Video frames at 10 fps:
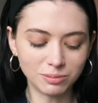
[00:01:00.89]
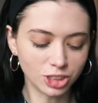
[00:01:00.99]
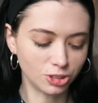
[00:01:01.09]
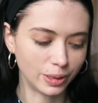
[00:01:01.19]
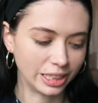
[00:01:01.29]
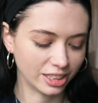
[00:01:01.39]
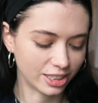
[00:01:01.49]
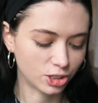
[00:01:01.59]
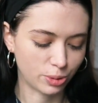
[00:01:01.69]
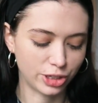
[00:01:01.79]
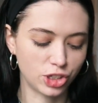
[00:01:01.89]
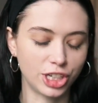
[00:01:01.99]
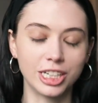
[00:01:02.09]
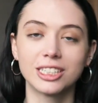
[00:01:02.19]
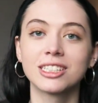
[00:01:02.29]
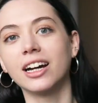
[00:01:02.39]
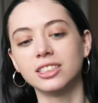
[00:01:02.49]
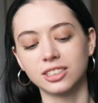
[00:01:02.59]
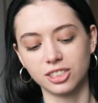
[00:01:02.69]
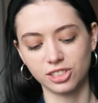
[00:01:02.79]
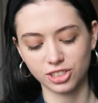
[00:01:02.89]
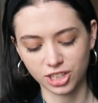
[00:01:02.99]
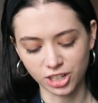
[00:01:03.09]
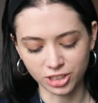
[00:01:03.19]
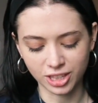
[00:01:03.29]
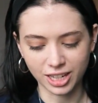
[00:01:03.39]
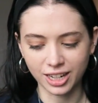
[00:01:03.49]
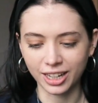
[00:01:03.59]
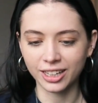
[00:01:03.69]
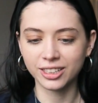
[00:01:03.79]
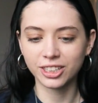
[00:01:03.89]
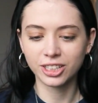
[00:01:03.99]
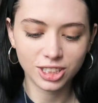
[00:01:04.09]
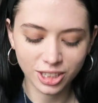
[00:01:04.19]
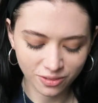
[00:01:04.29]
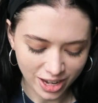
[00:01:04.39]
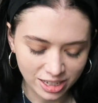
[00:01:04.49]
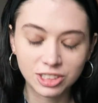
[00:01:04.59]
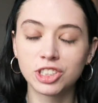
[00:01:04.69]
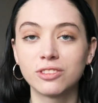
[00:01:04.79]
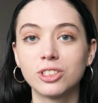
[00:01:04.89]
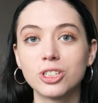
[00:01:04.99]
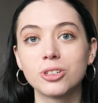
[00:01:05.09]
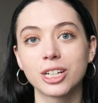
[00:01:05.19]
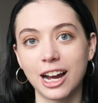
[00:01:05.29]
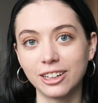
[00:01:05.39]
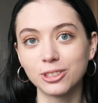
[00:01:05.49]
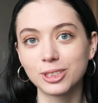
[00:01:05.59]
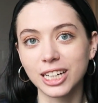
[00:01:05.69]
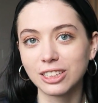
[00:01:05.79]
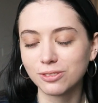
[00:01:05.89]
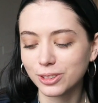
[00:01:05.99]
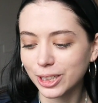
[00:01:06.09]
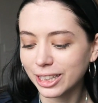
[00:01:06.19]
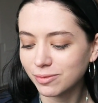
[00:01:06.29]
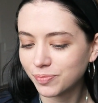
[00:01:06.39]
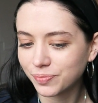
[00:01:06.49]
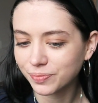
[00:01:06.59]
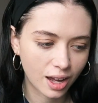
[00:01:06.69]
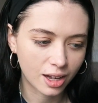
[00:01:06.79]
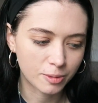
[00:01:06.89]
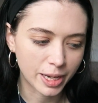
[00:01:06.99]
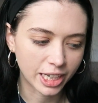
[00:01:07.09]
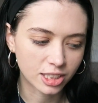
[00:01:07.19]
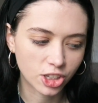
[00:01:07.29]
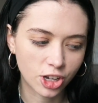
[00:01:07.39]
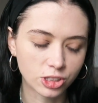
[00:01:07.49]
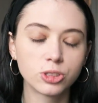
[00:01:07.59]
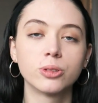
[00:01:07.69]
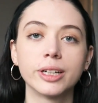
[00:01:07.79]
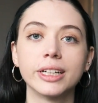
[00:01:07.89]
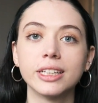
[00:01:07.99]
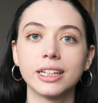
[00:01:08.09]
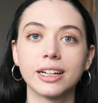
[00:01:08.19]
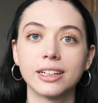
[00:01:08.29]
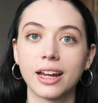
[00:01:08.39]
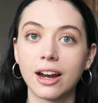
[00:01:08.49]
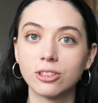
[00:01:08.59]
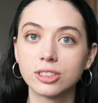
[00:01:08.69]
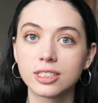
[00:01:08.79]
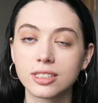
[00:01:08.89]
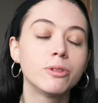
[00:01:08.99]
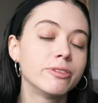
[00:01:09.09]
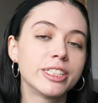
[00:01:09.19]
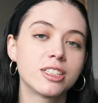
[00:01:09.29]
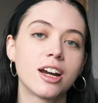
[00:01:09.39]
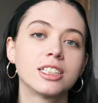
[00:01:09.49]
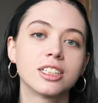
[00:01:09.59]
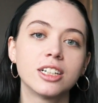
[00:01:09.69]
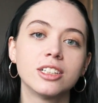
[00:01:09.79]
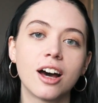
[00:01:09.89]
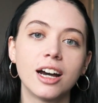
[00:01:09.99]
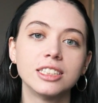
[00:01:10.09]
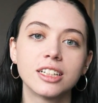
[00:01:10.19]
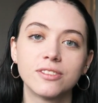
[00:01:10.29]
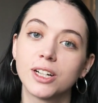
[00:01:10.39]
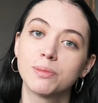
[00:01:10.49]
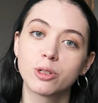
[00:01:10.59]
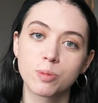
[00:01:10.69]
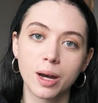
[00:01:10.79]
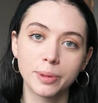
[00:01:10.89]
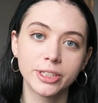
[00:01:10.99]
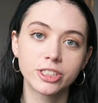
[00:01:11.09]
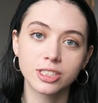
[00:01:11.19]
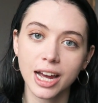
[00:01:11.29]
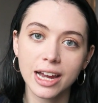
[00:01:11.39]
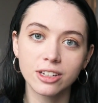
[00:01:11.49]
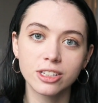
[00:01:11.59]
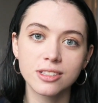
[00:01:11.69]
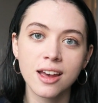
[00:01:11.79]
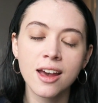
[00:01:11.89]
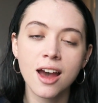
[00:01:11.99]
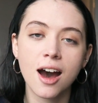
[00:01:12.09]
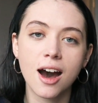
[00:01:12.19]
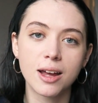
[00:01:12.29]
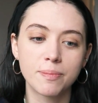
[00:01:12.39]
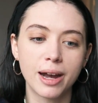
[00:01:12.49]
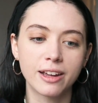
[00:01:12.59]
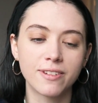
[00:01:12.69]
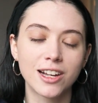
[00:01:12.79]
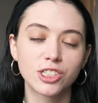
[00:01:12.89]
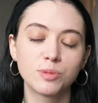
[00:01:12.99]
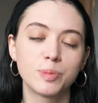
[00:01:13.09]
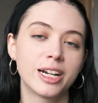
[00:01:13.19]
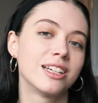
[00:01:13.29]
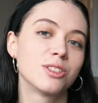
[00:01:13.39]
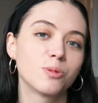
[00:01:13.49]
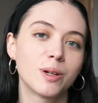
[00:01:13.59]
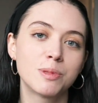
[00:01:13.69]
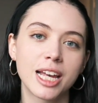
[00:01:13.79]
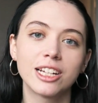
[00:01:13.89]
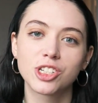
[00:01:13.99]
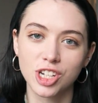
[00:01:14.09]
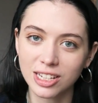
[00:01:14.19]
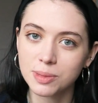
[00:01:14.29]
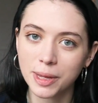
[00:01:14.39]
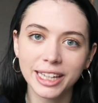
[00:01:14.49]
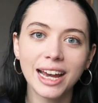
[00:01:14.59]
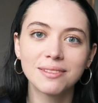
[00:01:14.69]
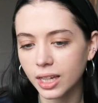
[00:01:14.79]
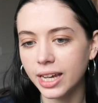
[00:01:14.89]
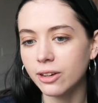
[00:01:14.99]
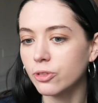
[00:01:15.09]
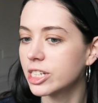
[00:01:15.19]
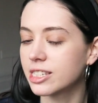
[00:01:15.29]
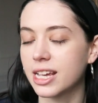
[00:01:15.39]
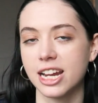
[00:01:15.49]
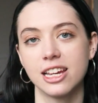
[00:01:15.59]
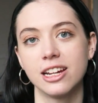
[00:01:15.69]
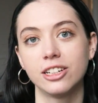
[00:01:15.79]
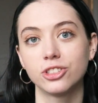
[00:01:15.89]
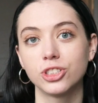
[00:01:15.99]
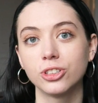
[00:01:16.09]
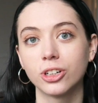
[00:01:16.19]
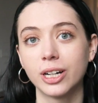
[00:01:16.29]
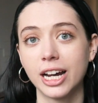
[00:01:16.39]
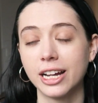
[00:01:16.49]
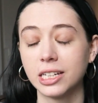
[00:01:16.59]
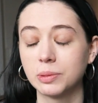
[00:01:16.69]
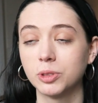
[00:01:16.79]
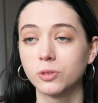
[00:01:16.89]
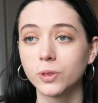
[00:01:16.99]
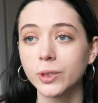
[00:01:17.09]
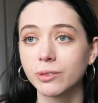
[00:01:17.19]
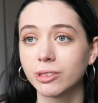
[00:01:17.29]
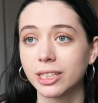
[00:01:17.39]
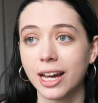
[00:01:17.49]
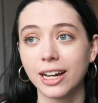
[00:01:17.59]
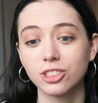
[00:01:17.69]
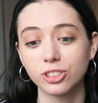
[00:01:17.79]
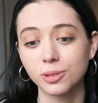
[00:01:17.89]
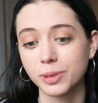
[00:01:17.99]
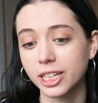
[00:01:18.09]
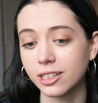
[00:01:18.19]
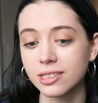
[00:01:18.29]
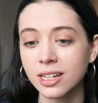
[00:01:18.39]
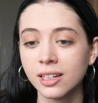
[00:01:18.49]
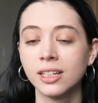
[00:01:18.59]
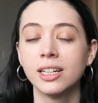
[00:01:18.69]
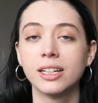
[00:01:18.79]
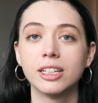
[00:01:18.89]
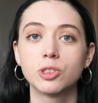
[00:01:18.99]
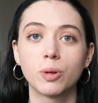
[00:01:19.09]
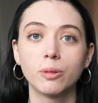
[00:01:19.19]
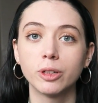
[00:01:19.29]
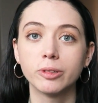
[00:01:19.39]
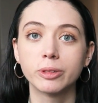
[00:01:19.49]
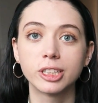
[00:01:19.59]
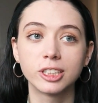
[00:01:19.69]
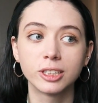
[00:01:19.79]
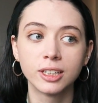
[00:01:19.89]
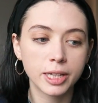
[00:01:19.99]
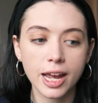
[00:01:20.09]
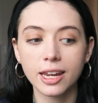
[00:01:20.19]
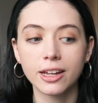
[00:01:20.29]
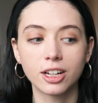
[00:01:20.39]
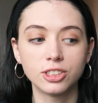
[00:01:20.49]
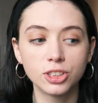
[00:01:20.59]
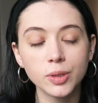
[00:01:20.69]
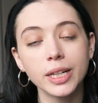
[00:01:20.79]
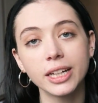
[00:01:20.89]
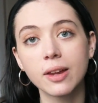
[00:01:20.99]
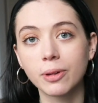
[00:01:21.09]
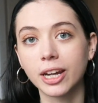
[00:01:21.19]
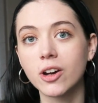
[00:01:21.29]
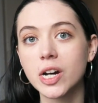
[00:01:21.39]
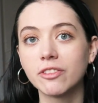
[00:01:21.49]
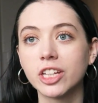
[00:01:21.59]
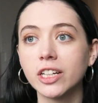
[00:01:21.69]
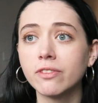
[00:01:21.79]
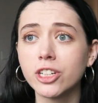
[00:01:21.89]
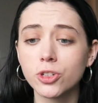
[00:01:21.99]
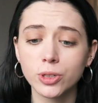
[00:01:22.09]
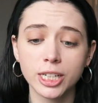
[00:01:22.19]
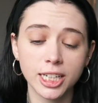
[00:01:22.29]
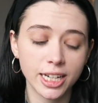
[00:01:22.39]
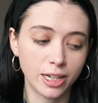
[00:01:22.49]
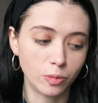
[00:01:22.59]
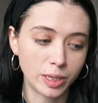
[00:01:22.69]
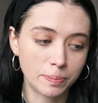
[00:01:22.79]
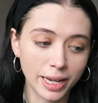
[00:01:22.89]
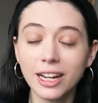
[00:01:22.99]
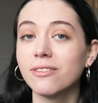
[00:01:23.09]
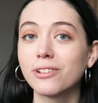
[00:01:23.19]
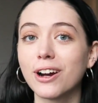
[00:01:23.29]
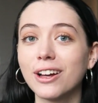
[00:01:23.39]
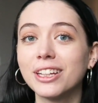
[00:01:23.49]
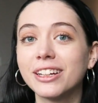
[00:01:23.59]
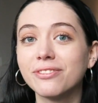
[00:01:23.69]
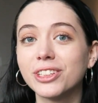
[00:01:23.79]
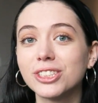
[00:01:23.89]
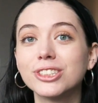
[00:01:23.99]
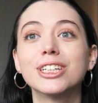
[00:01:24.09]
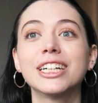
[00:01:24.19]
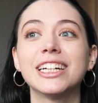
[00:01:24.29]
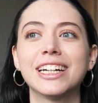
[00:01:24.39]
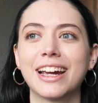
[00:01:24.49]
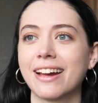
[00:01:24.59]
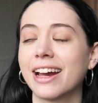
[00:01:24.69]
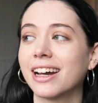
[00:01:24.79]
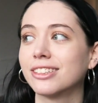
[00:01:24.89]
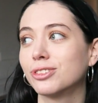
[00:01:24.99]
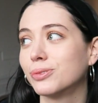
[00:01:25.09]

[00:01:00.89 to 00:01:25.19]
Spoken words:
I'm just wearing like a sweatshirt and this skirt that I took advantage of the Totokayo sale for. I guess I'll also quickly announce that we restocked a lot of our most popular styles on my fashion brand's website, Stadsballett, and we decided to go ahead and move forward with that just because it's what we were planning on doing, and we now have the inventory and we paid for all the inventory, and